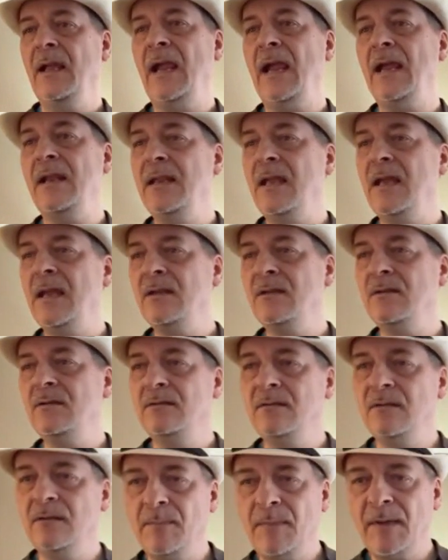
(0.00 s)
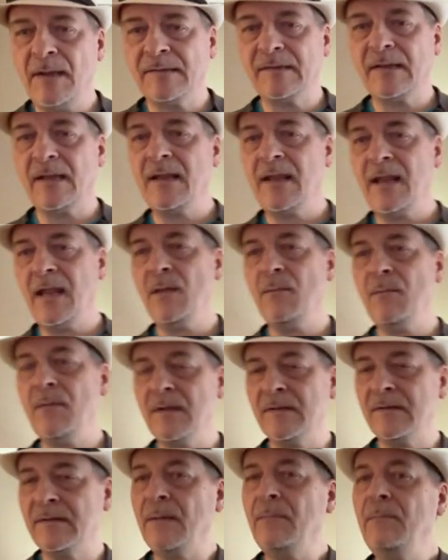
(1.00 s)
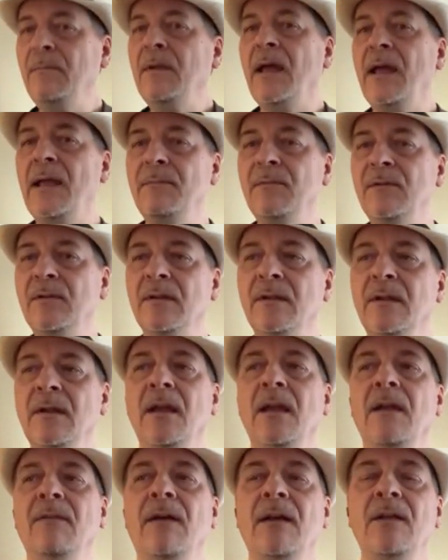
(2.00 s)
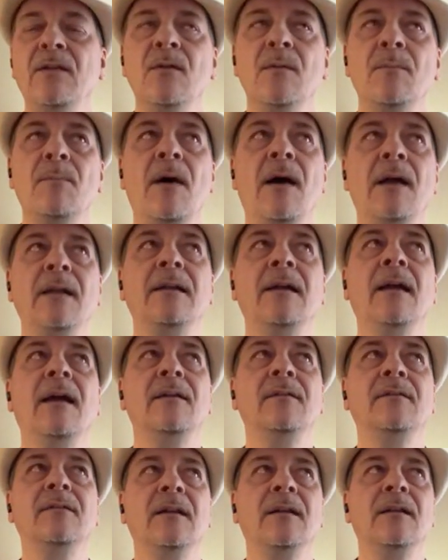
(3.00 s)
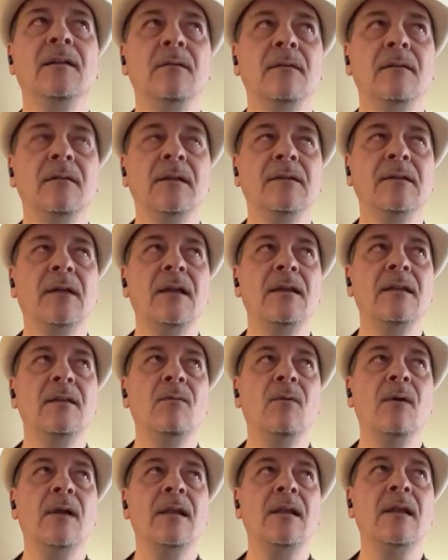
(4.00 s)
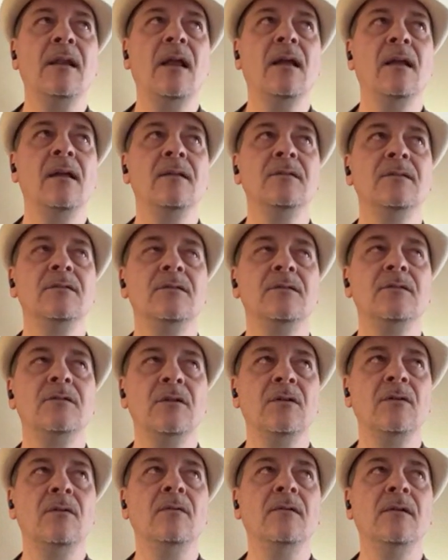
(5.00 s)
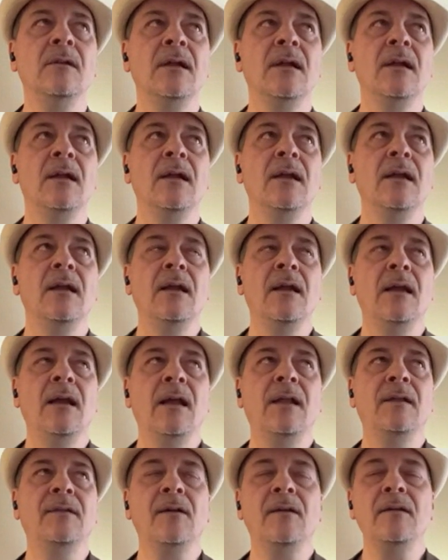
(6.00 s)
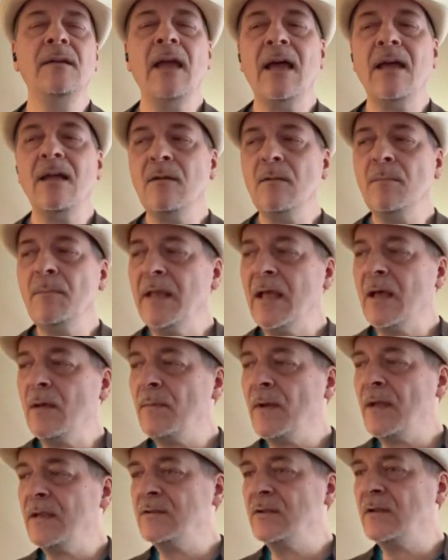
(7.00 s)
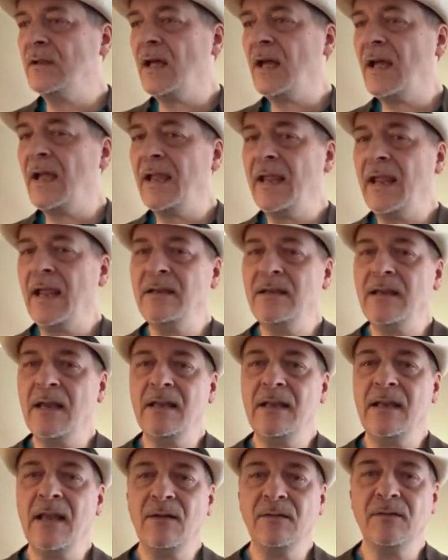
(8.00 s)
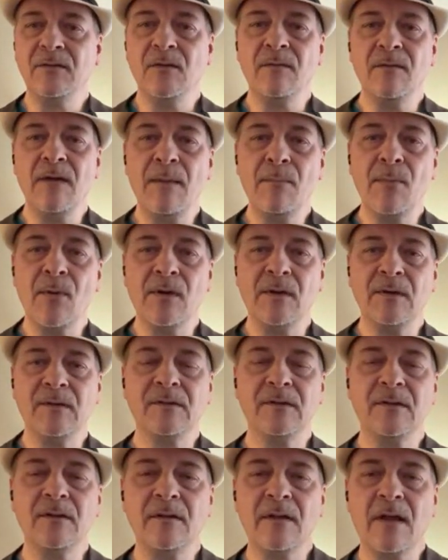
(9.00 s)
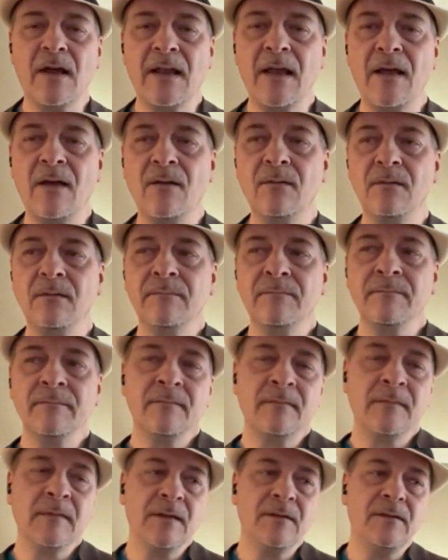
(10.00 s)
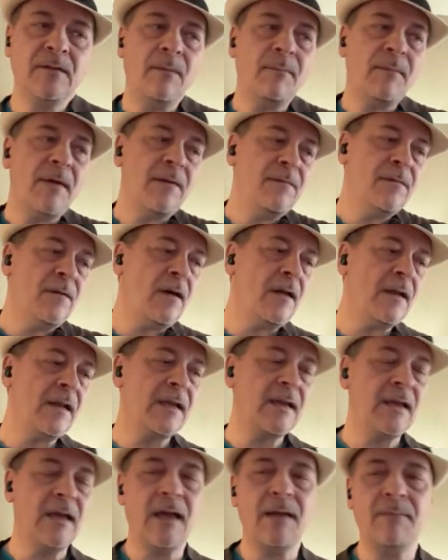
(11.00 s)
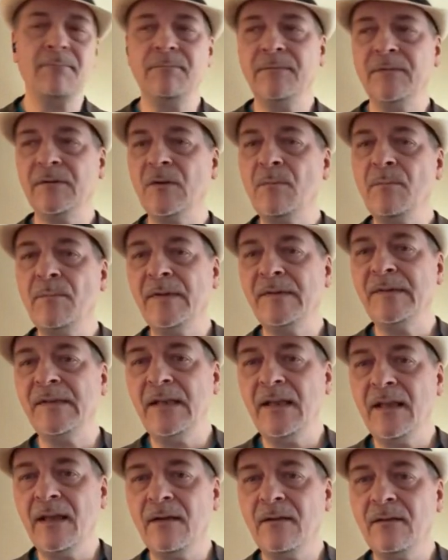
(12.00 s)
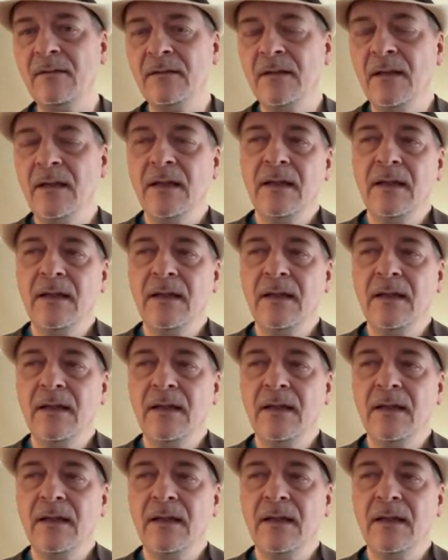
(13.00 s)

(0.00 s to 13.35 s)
and then do the best I can because sometimes if I do a podcast, like let's say I did one in June, and so yeah, it'll be out by July, and yet now it's November and it's still not out. It's not my fault. I'm so busy now.